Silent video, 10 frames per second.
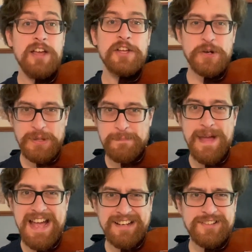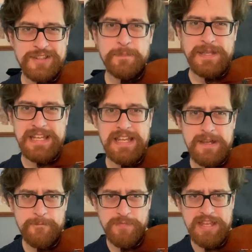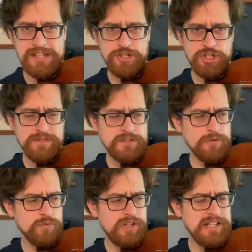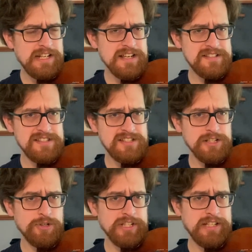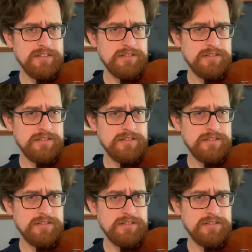going back to the B, and then shifting really nice and slowly.